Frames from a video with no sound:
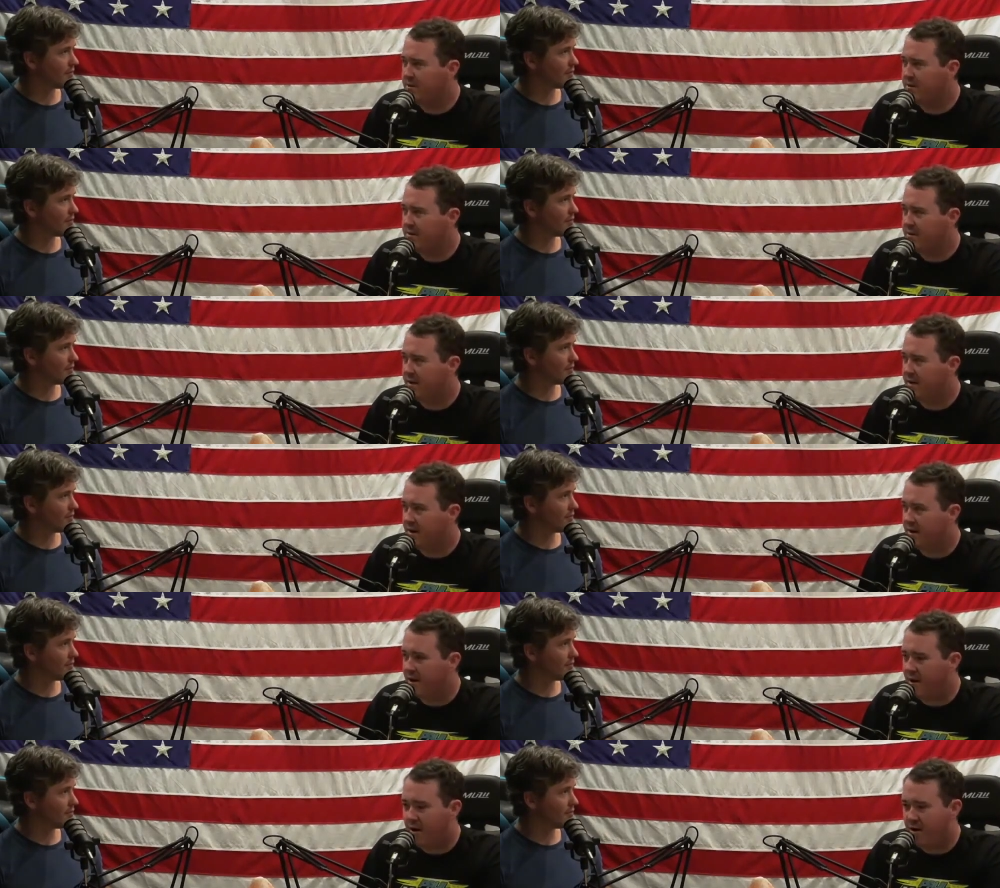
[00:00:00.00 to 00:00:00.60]
Speaker 1: They're
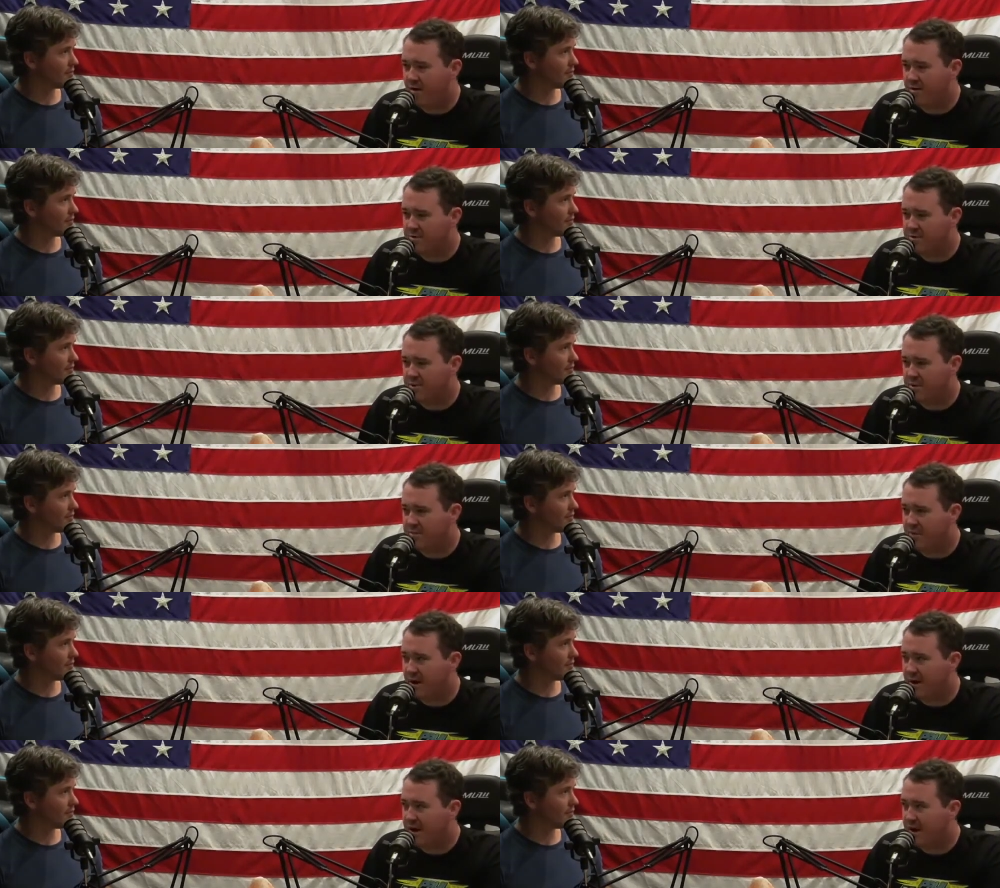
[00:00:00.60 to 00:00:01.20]
like, oh, she
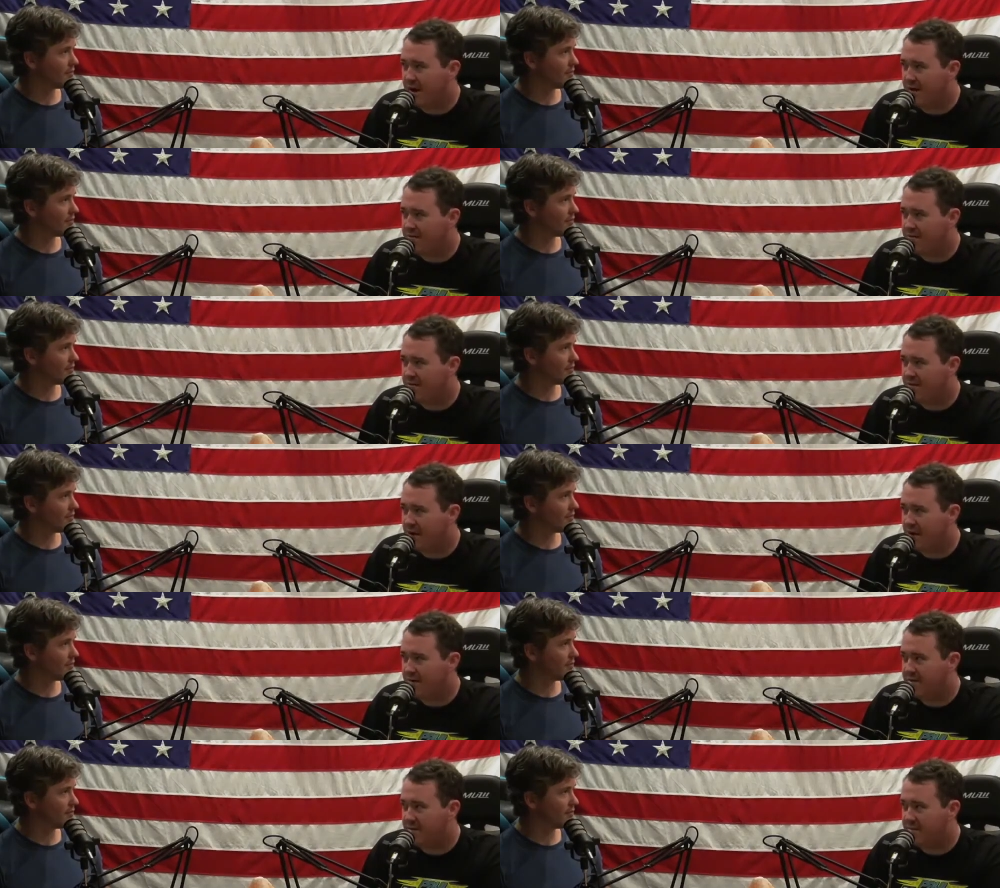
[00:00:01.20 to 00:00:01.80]
may have
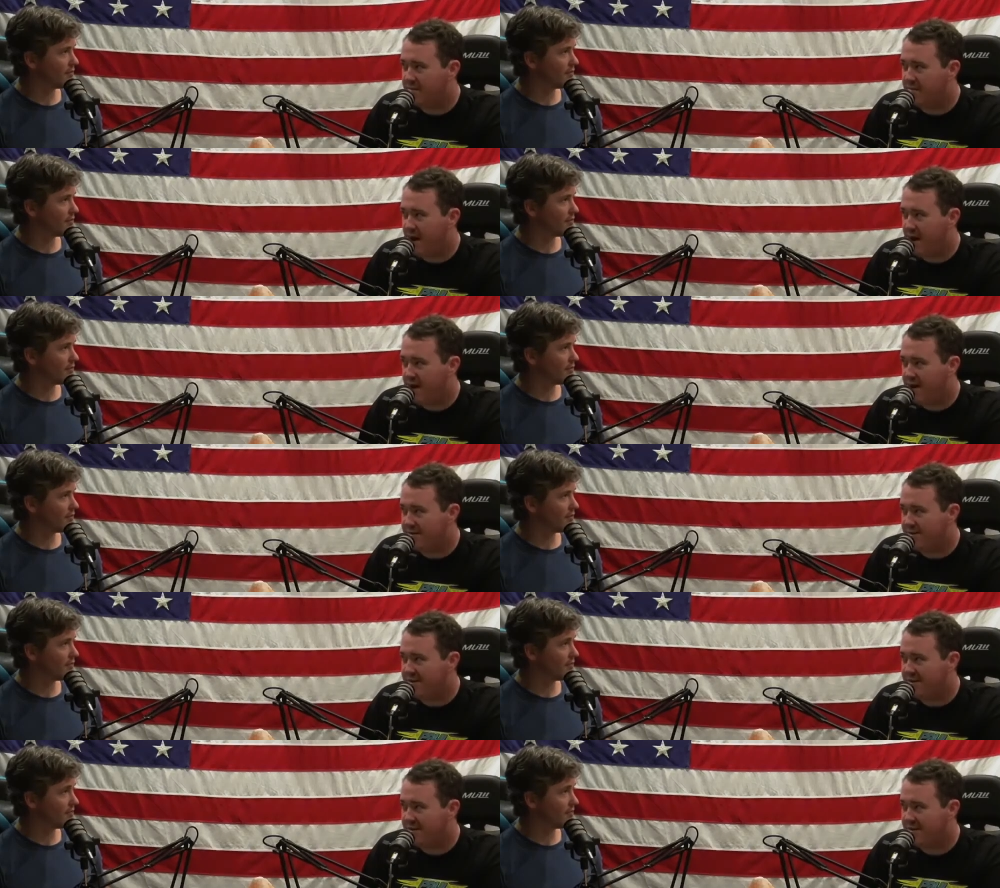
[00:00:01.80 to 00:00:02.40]
found a
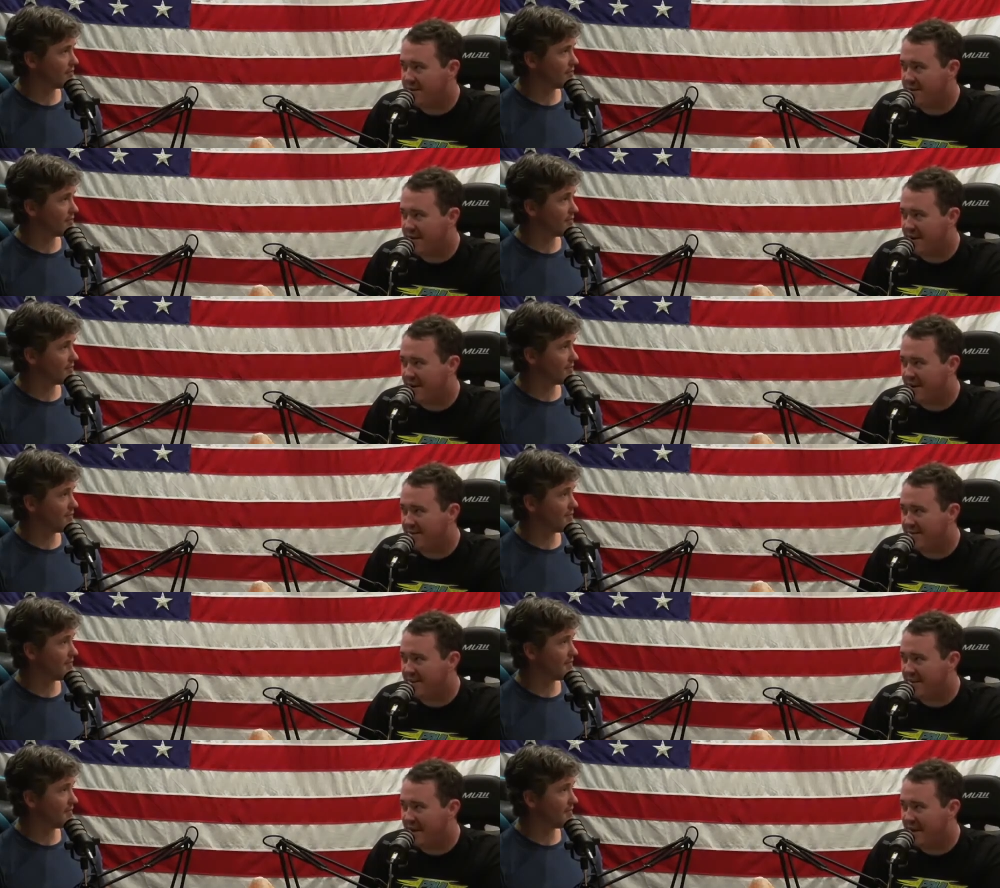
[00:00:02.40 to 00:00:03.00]
mate
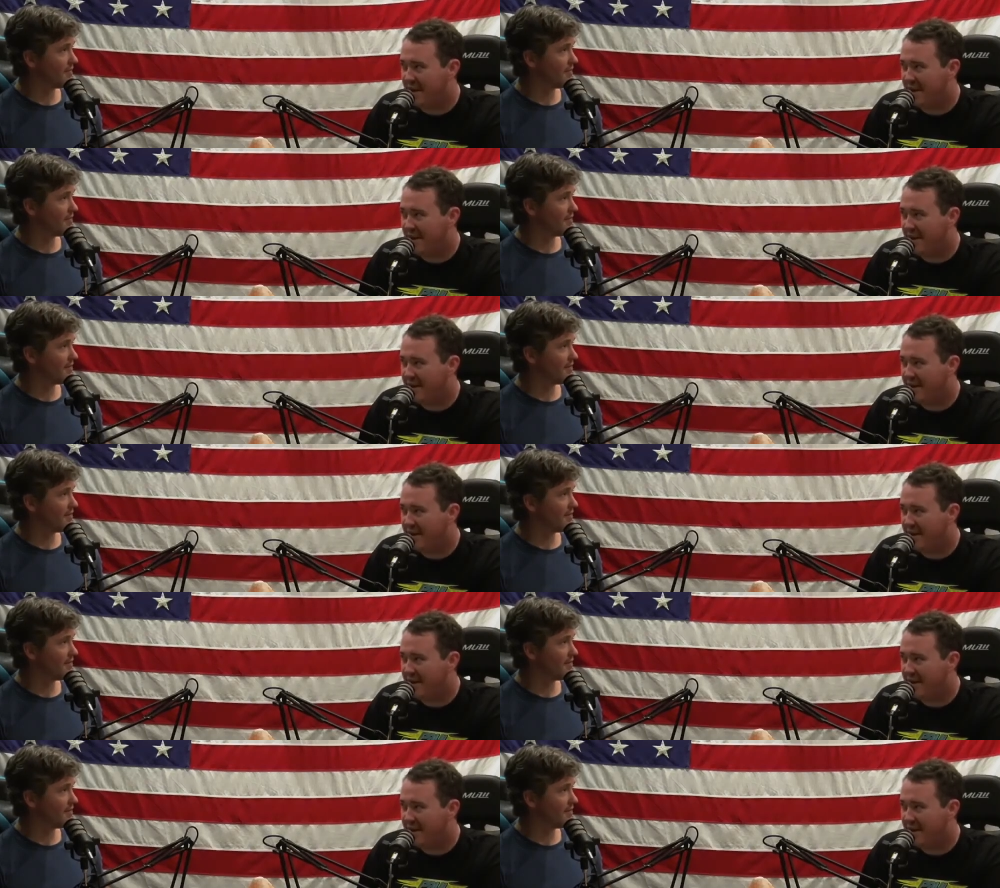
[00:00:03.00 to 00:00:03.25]
out there.